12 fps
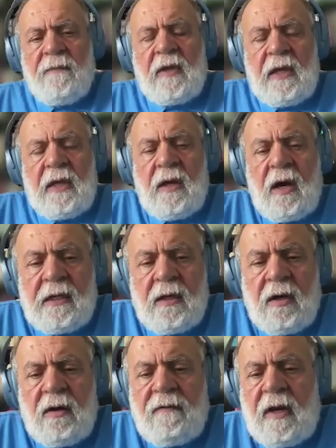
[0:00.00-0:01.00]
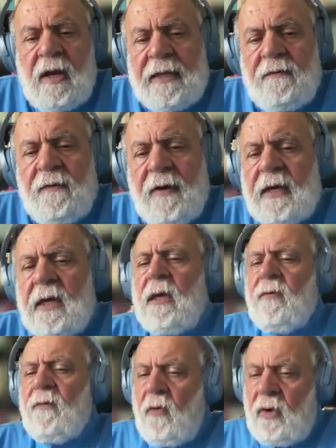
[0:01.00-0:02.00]
the idea of velayat
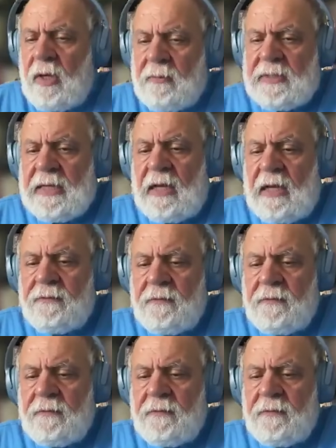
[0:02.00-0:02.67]
al-faqih for himself.